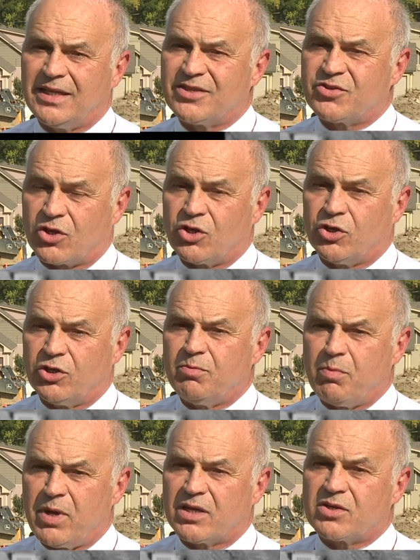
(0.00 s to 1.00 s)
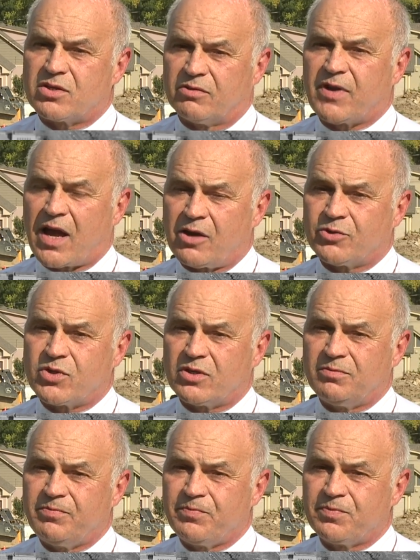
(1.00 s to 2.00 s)
It's a good mix of
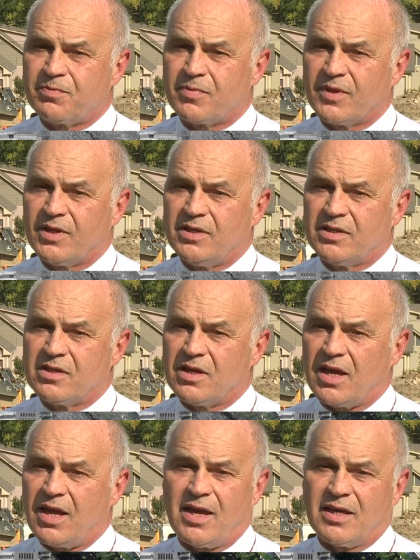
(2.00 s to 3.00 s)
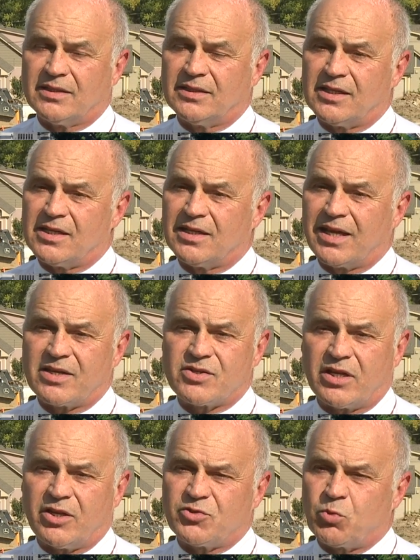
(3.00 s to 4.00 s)
housing. And uh, like I
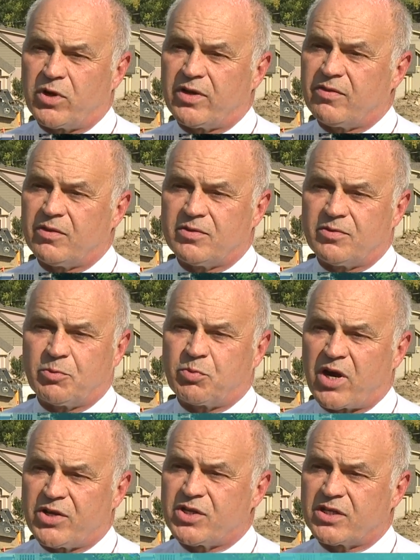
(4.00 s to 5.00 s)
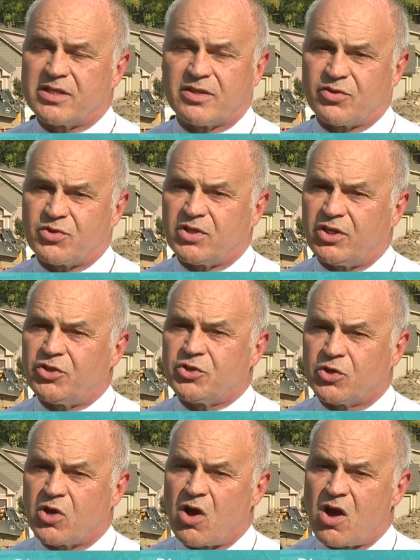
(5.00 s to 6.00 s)
said, it's one of the, the projects that the city
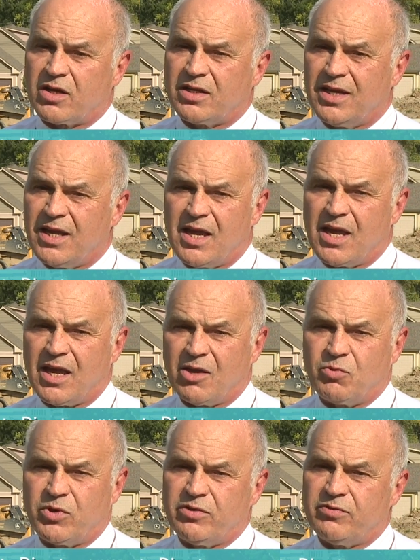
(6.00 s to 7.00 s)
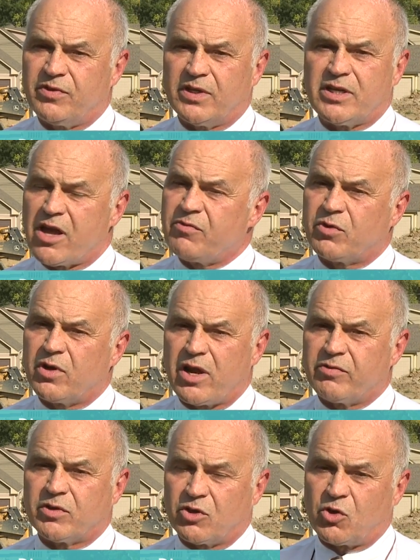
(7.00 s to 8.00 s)
took on, and we've endeavored
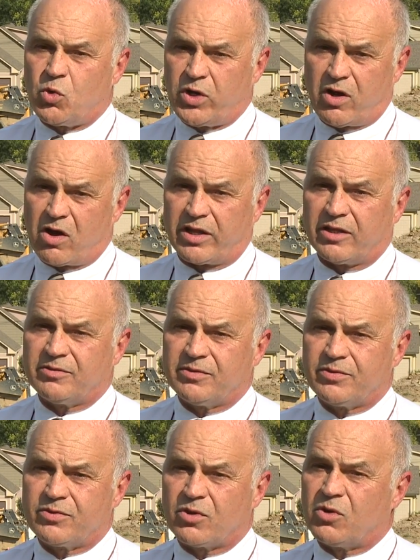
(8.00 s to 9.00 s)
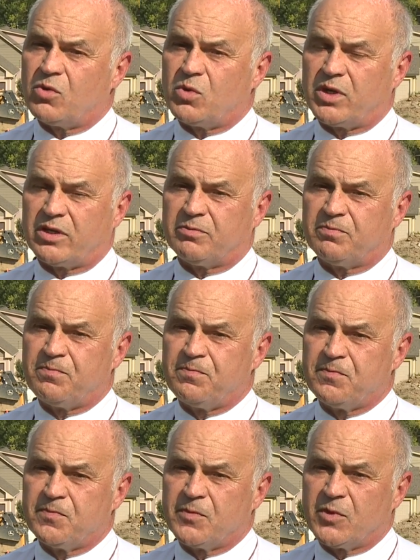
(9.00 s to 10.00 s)
never to quit on it. So um,
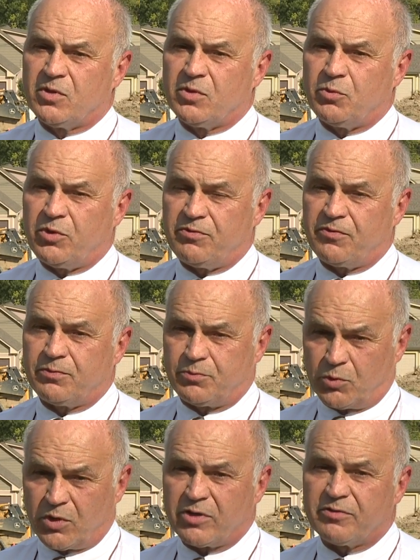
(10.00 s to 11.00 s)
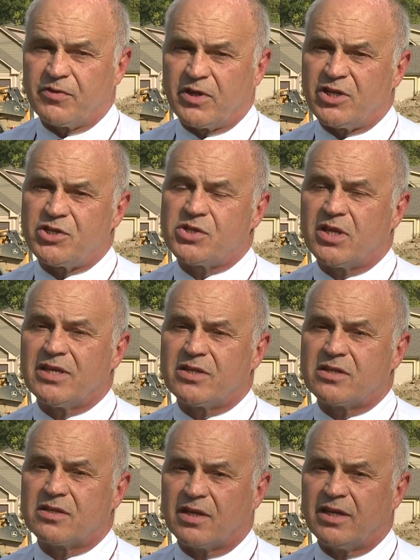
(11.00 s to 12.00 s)
we are going to finish
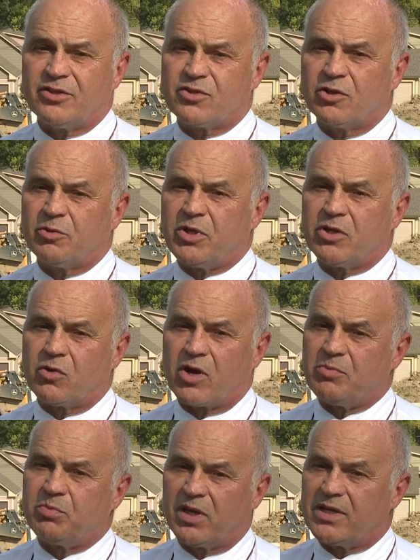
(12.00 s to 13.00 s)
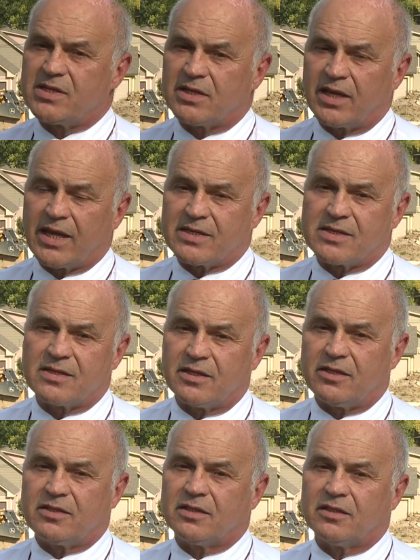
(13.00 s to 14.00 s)
this, and it's going to be a great place in Kansas
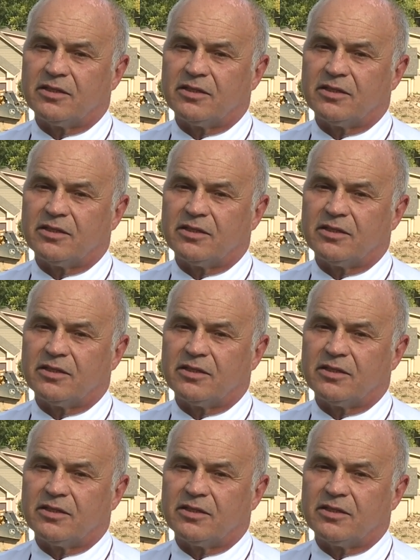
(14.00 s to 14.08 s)
City to